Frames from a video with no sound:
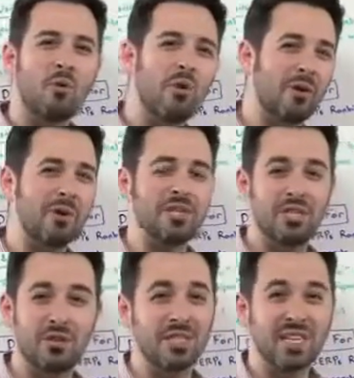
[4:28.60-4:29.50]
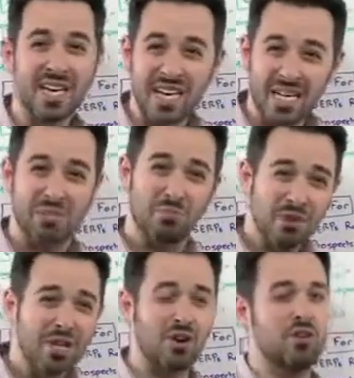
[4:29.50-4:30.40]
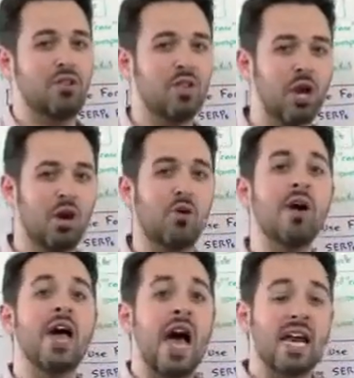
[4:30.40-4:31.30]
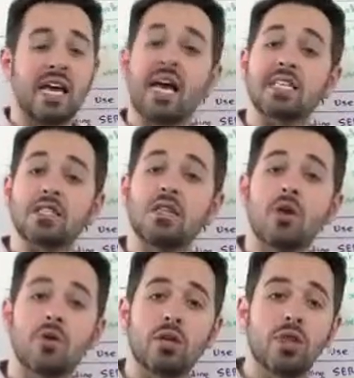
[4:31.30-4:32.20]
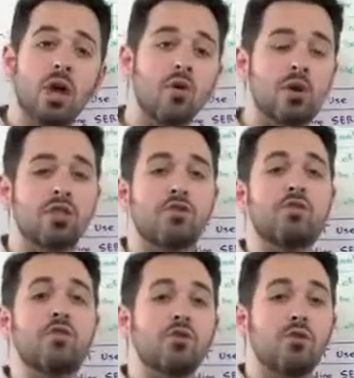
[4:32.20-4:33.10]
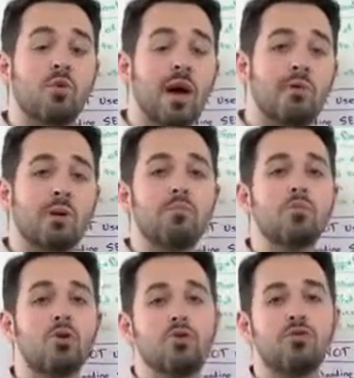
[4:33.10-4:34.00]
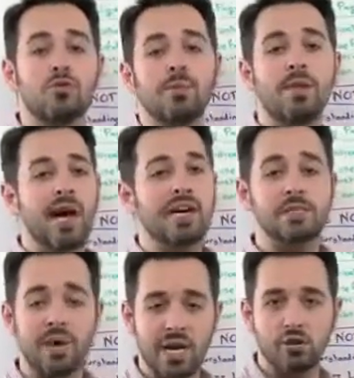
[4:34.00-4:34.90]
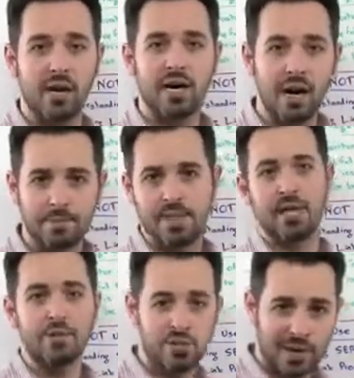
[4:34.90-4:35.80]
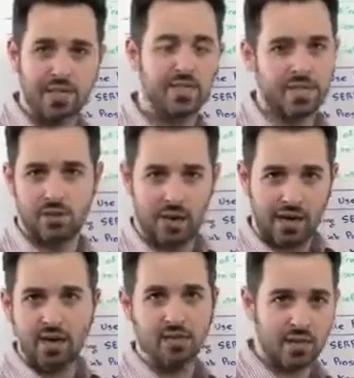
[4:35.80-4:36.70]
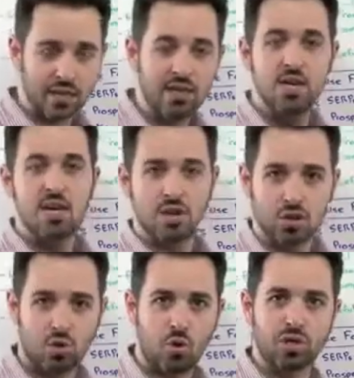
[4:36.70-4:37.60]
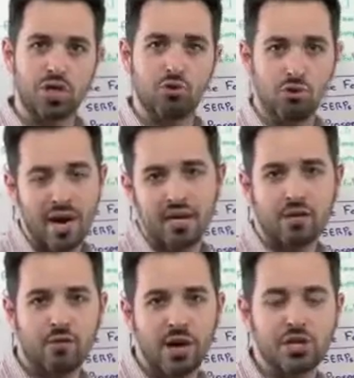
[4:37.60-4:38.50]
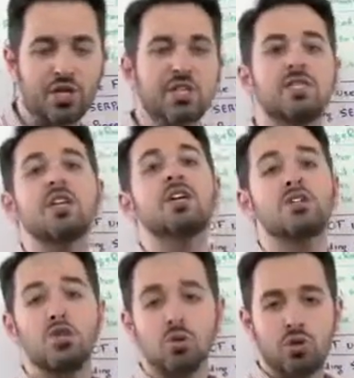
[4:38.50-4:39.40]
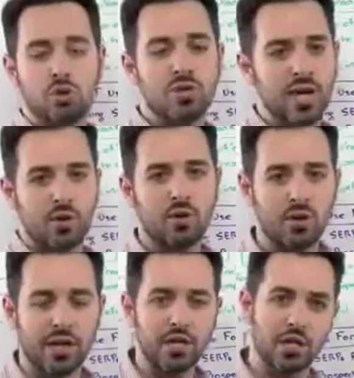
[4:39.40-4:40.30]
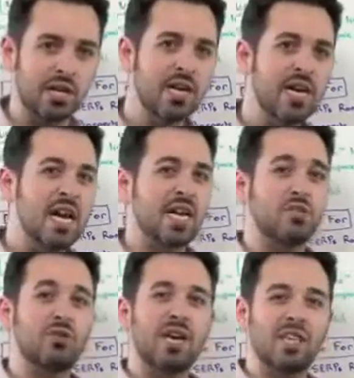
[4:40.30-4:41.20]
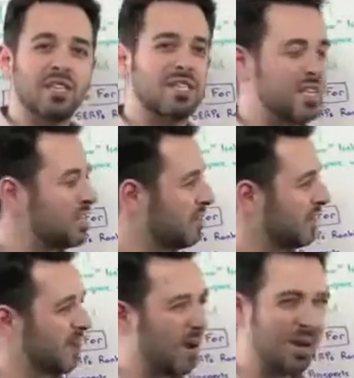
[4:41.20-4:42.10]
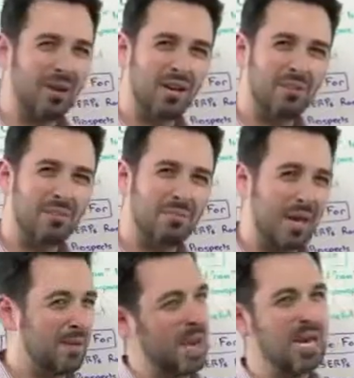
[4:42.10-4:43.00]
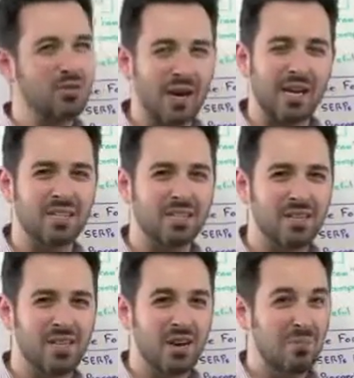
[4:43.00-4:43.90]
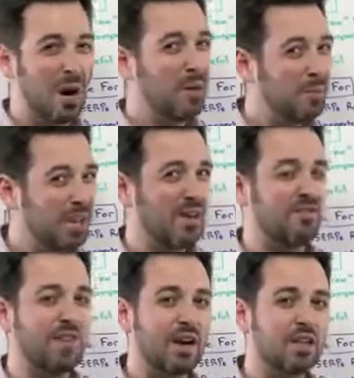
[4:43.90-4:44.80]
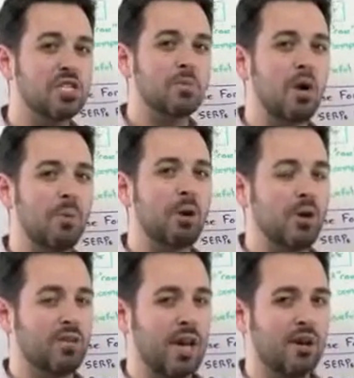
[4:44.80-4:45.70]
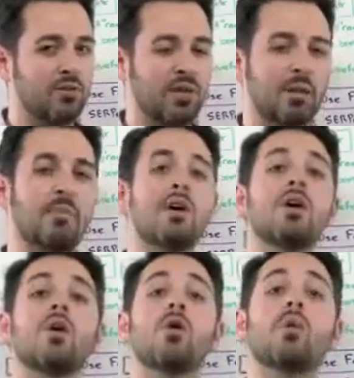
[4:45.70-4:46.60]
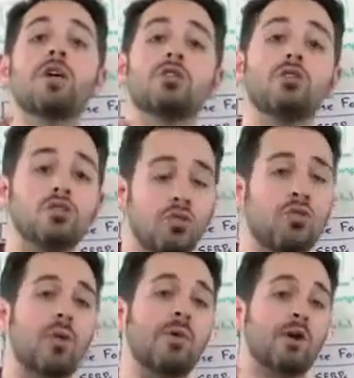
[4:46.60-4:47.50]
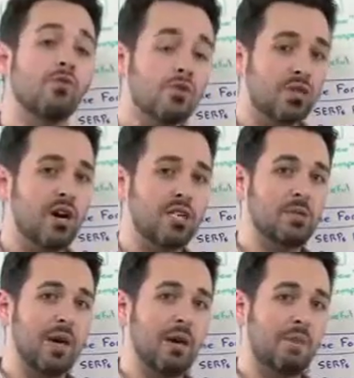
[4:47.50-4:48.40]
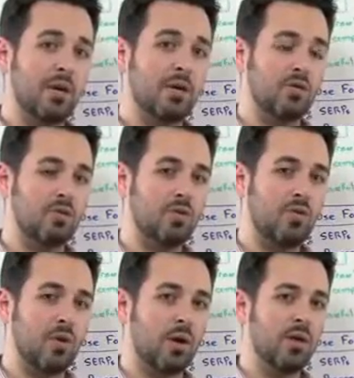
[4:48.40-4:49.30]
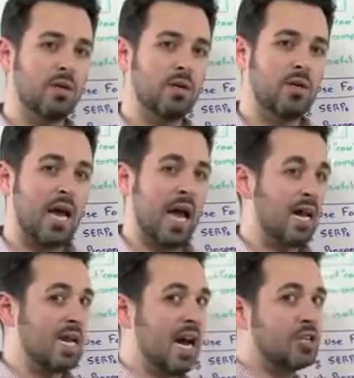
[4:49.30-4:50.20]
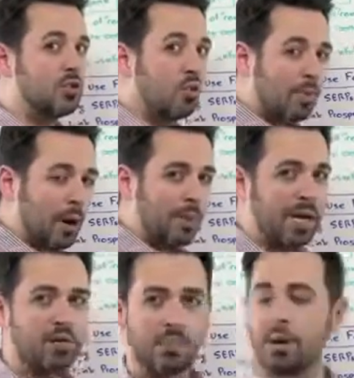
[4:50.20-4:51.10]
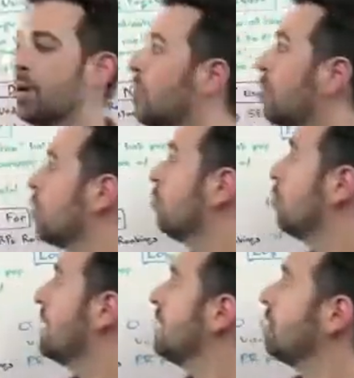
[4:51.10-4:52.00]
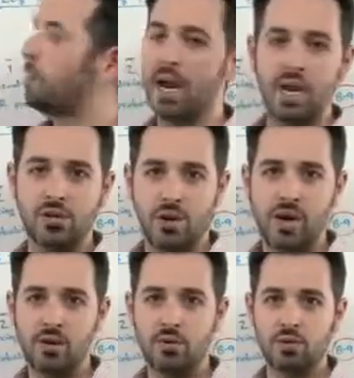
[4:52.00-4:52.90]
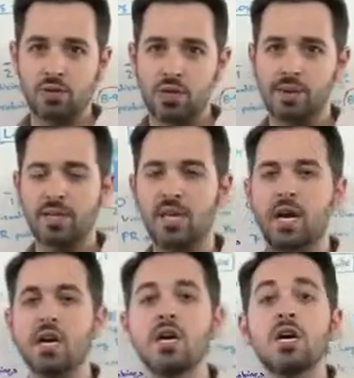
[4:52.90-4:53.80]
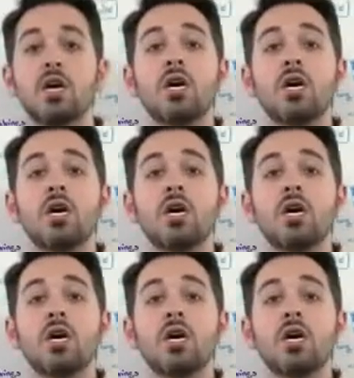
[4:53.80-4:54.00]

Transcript: 0.12. It's pretty darn low, and it gets lower and lower the further away we move from the last PageRank update, which makes sense, right? As the scores degrade in freshness, so too does that correlation. And so you get this sense of like, wow, yeah, PageRank is probably a very small part of the algorithm. What it's useful for, and what Google talks about it being used for, and not toolbar PageRank, but real PageRank, which we'll talk about in a sec,